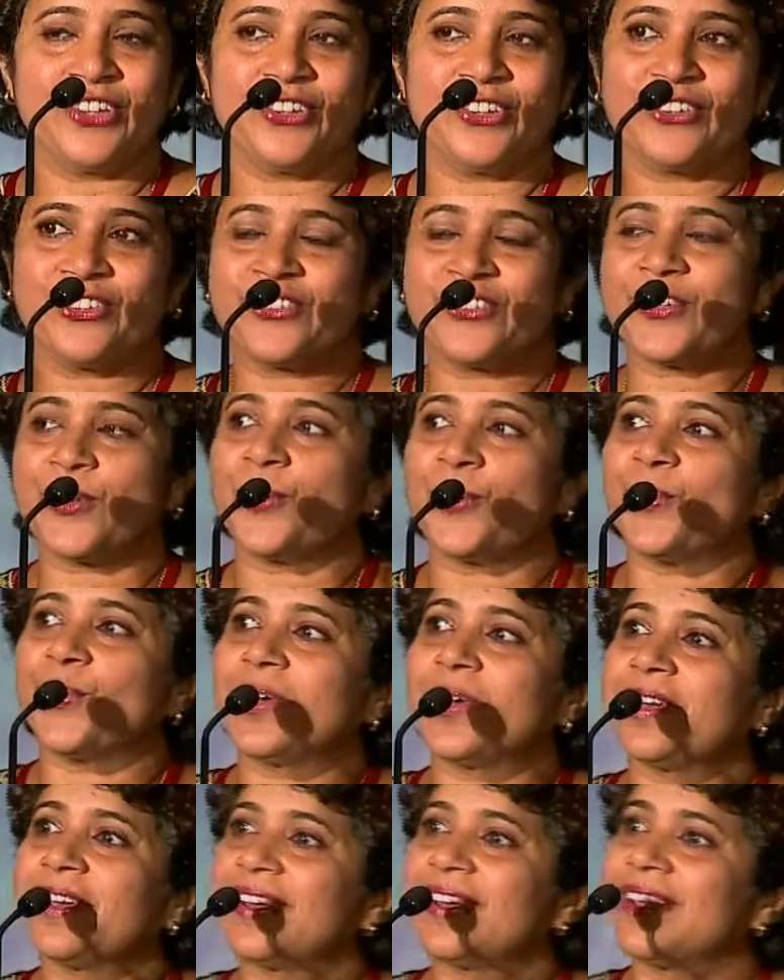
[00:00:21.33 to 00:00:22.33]
So,
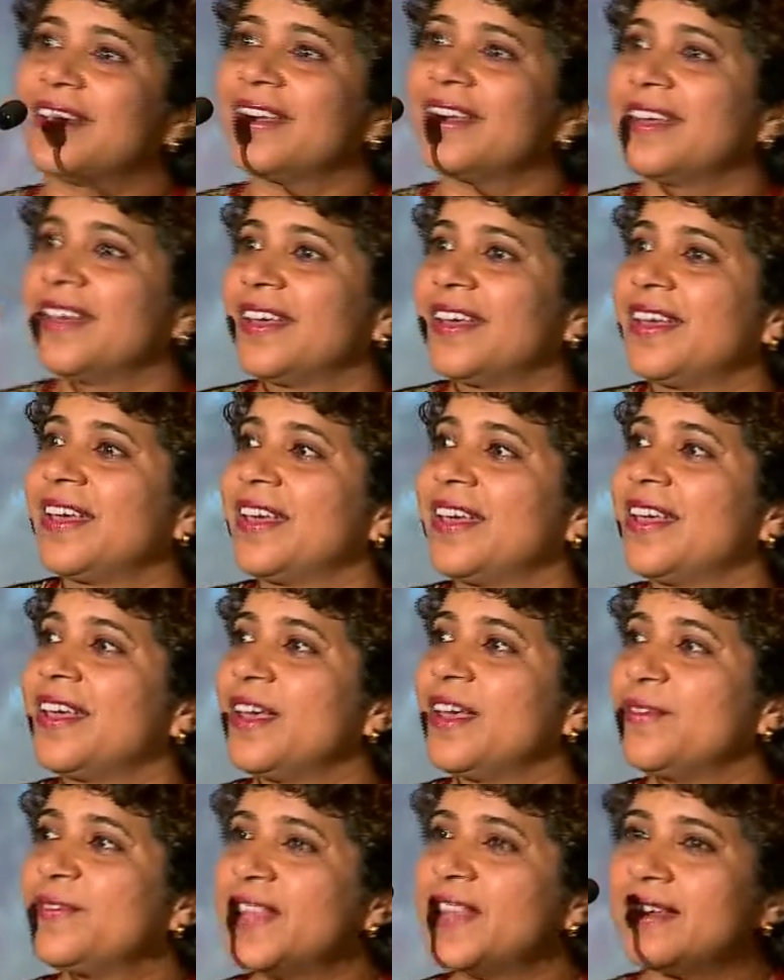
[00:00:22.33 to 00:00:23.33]

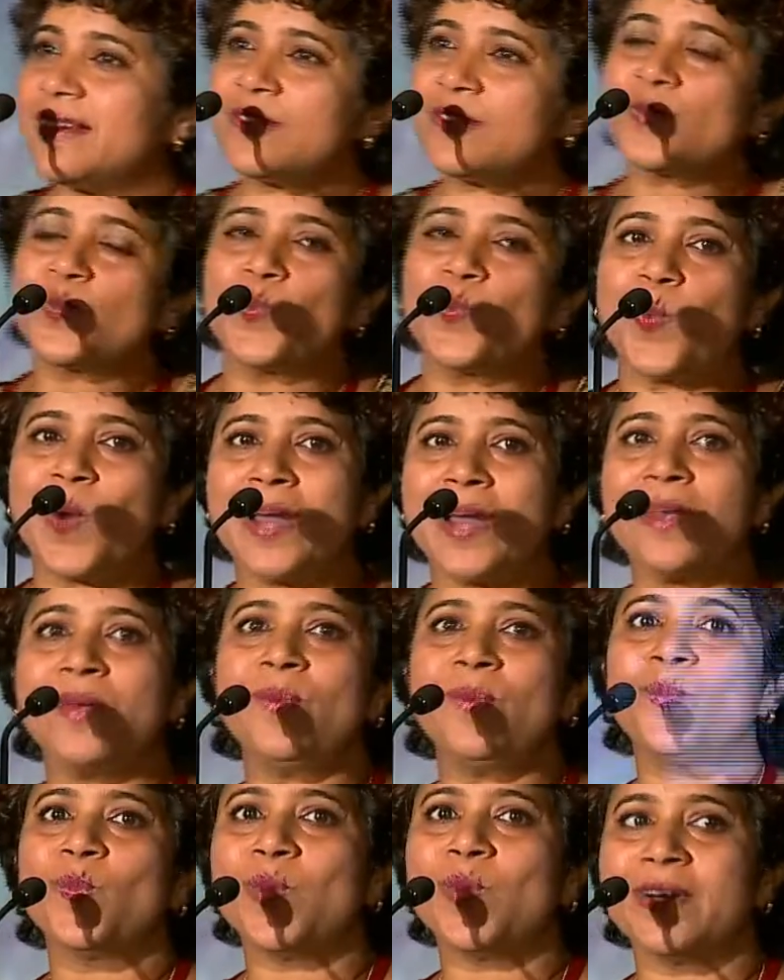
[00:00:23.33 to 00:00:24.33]
if there is
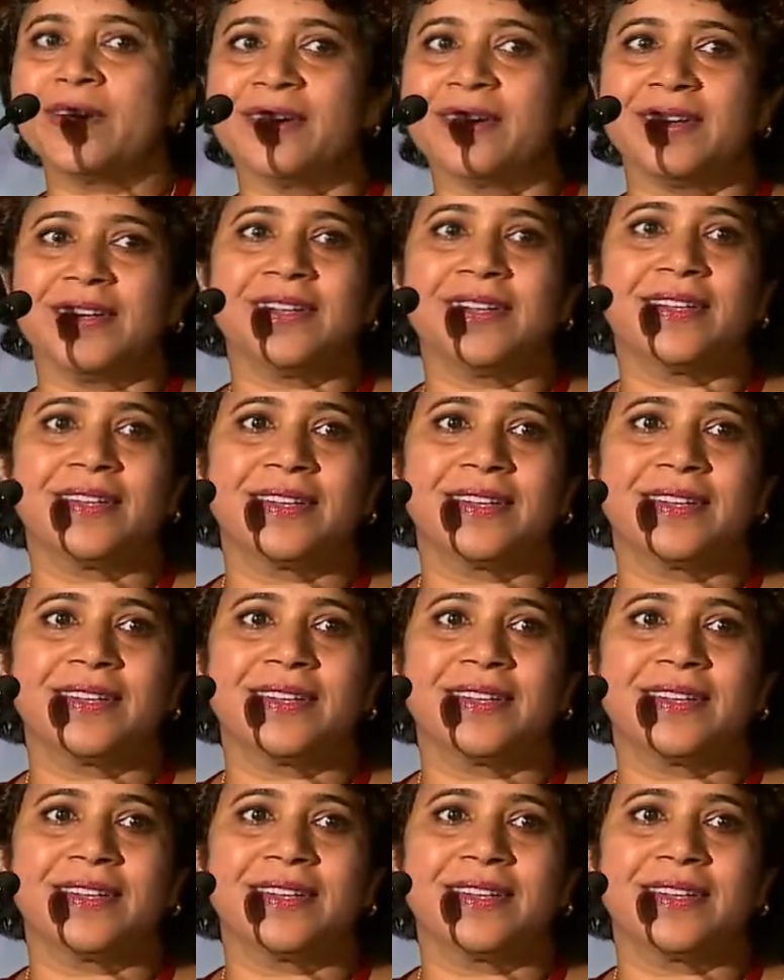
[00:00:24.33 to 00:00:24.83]
one word